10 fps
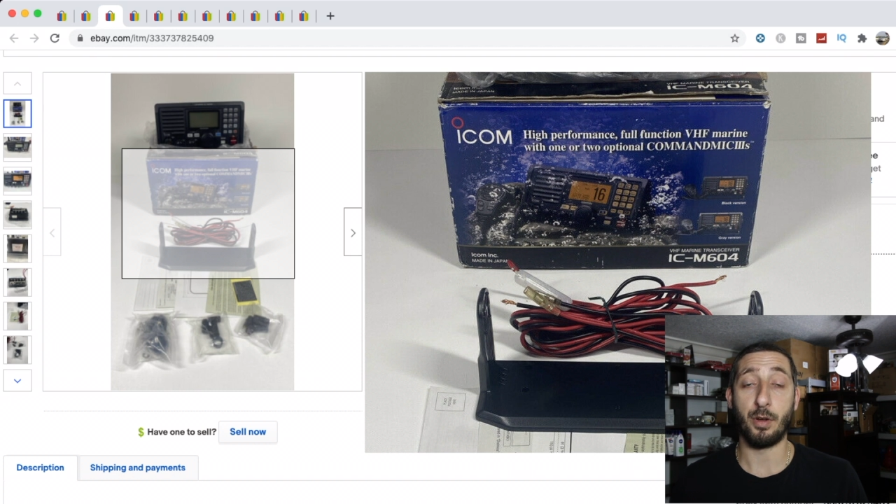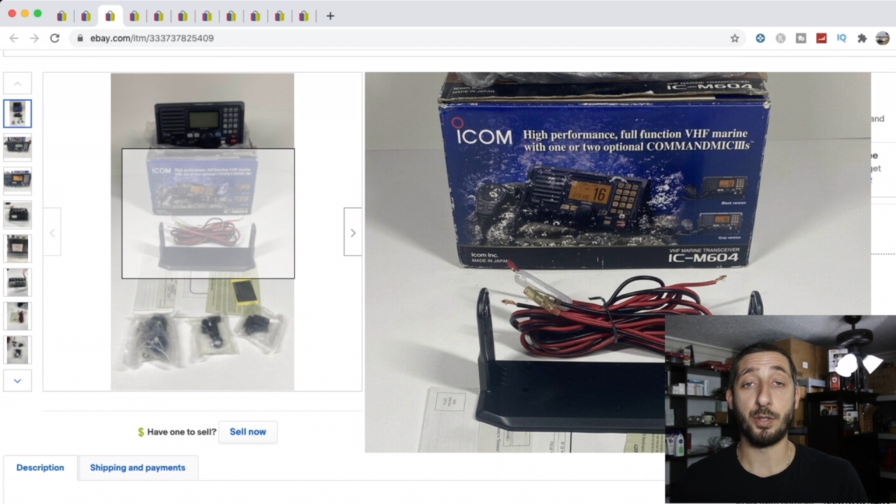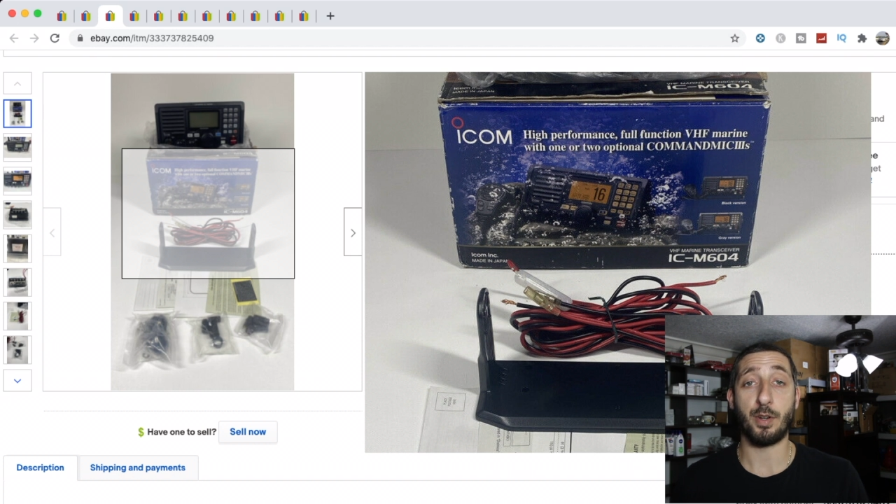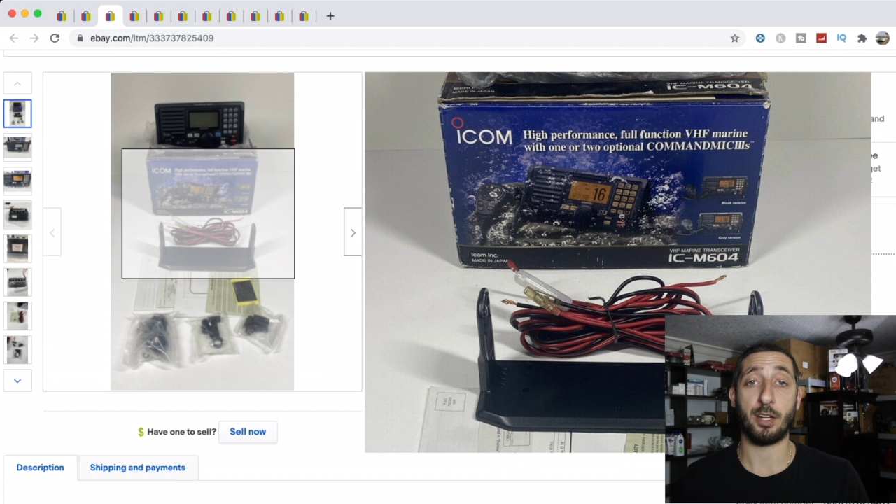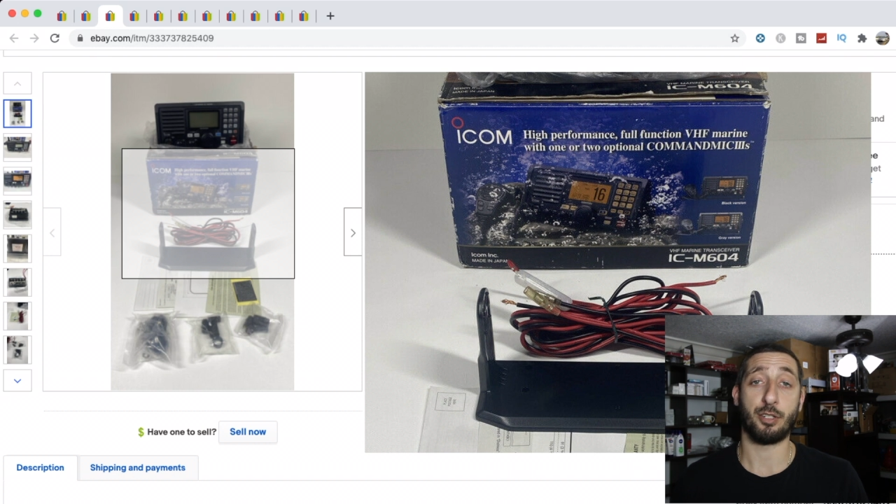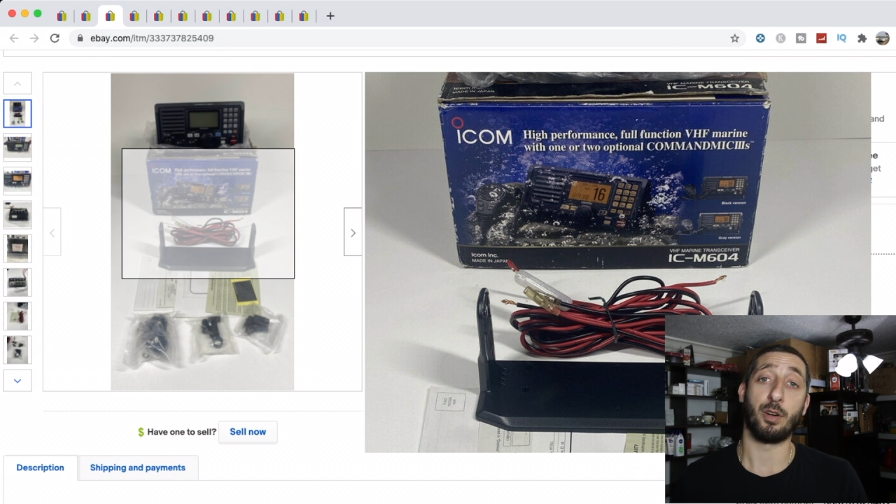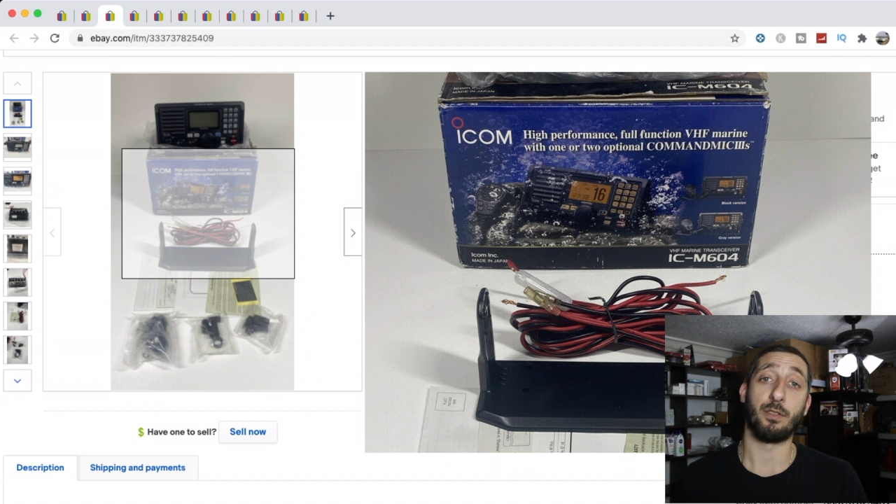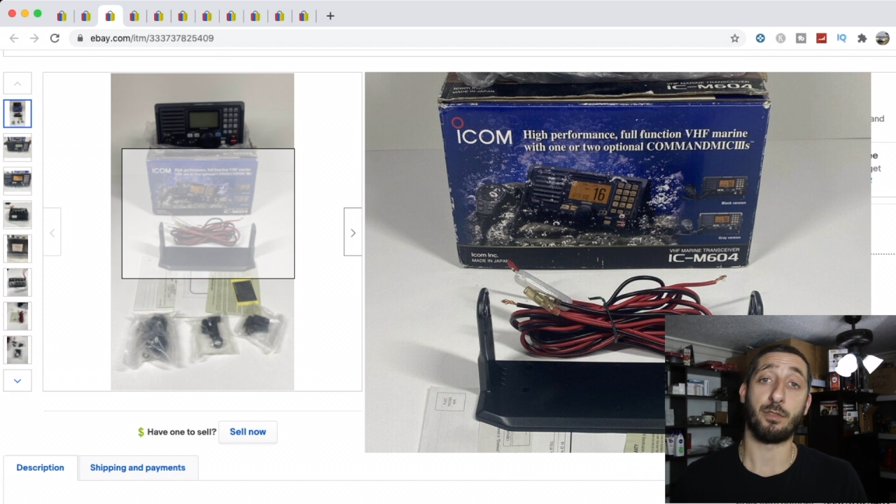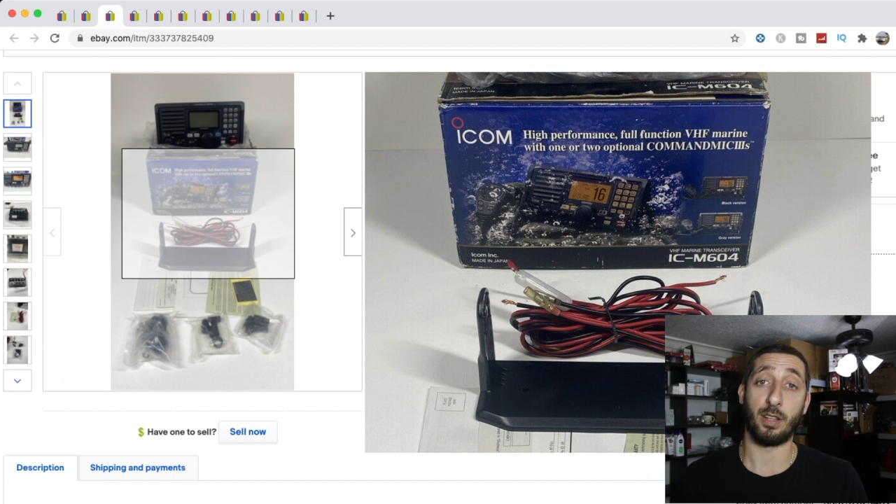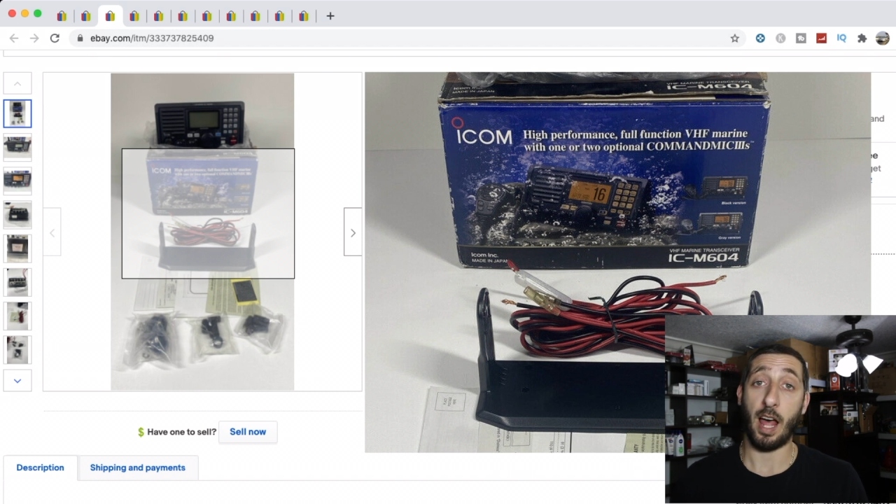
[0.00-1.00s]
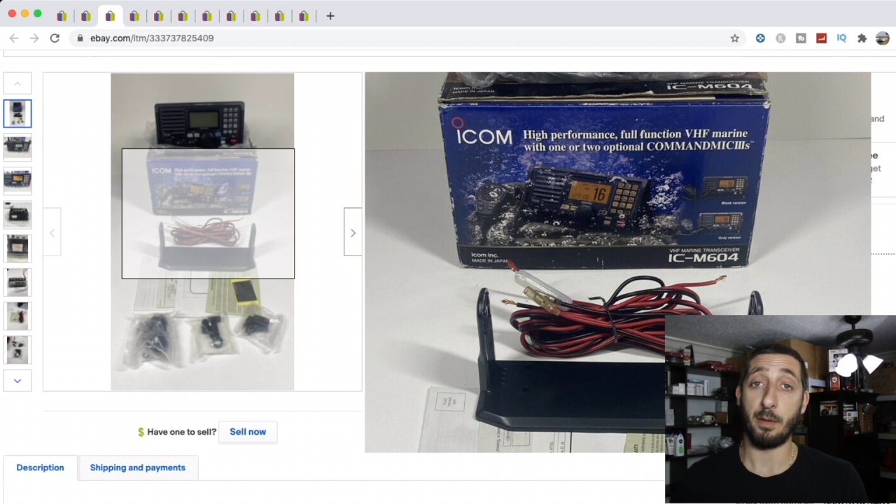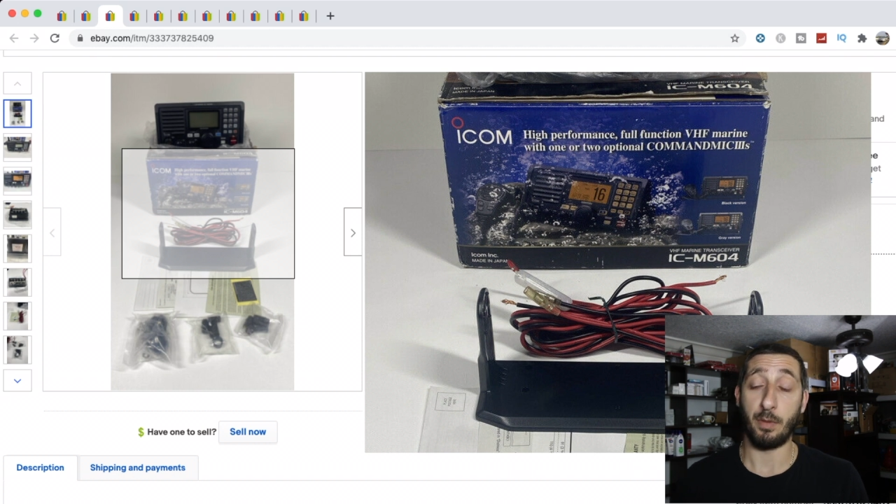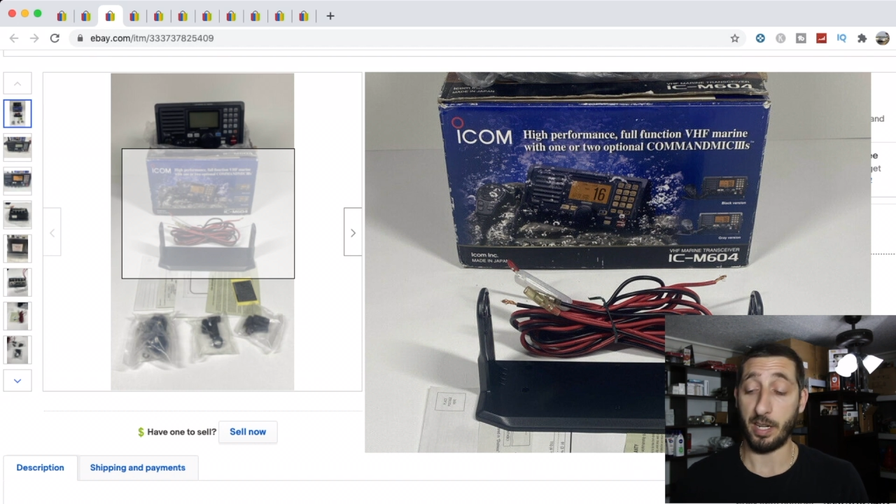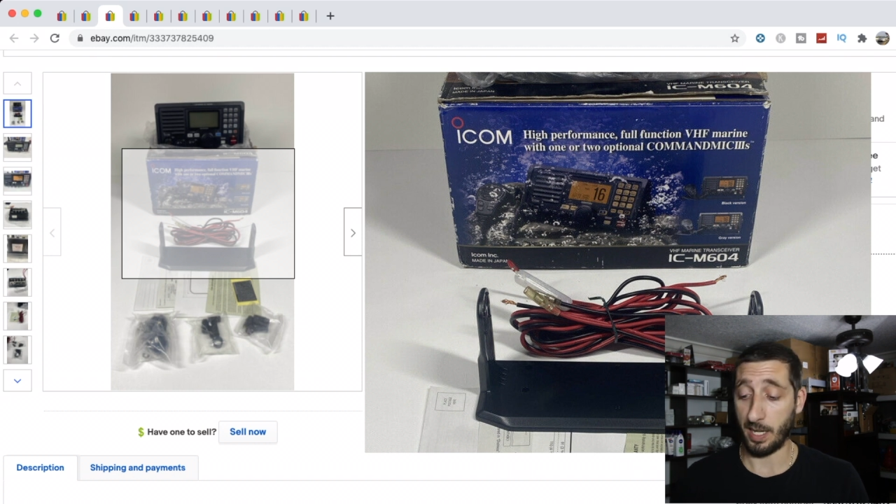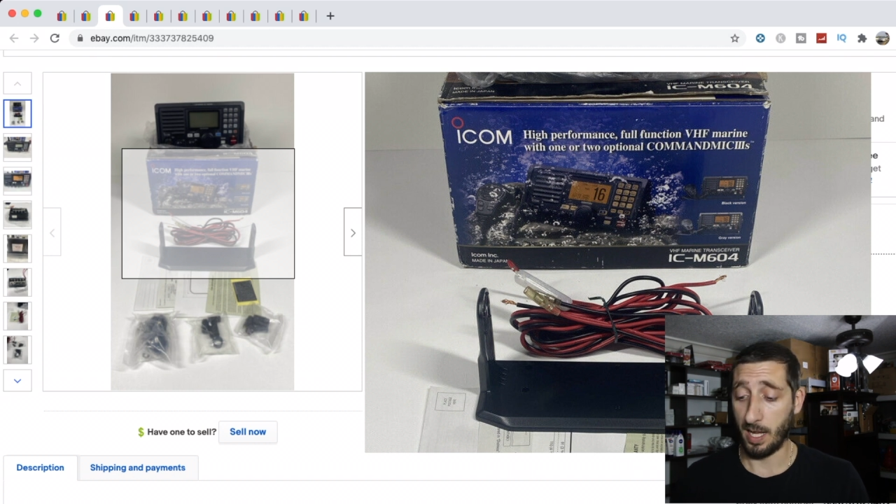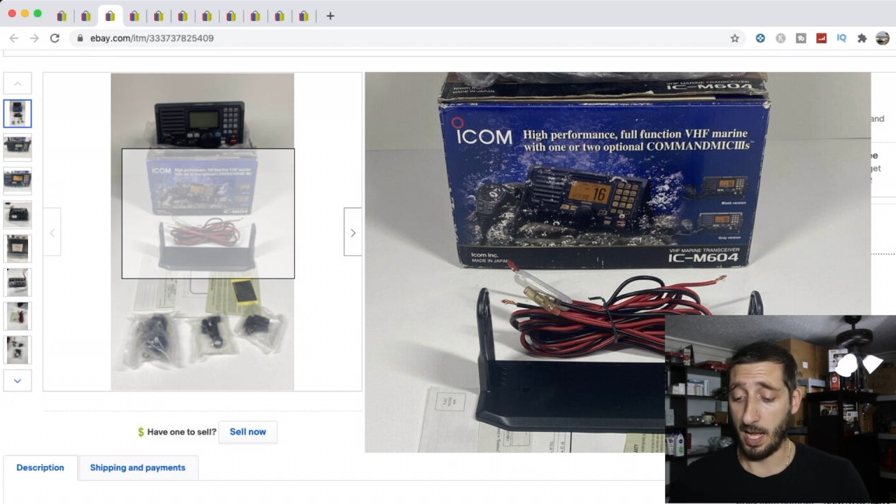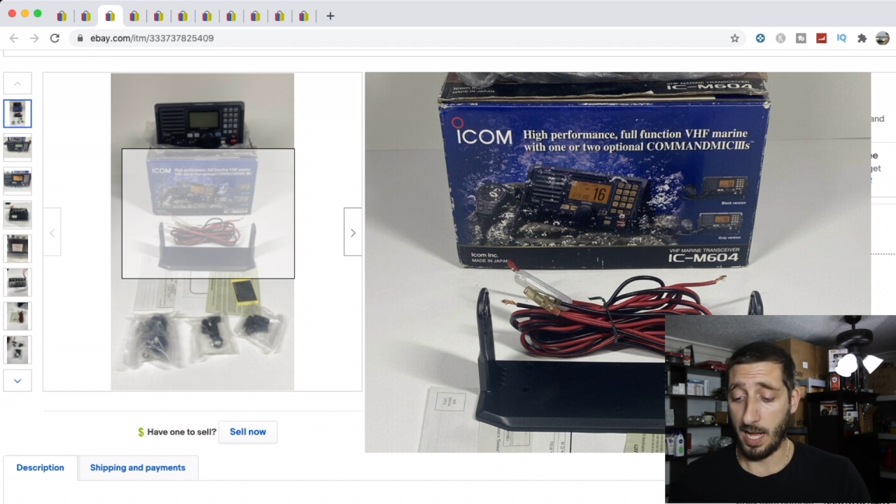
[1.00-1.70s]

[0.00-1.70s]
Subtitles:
those are actually going for a lot of money.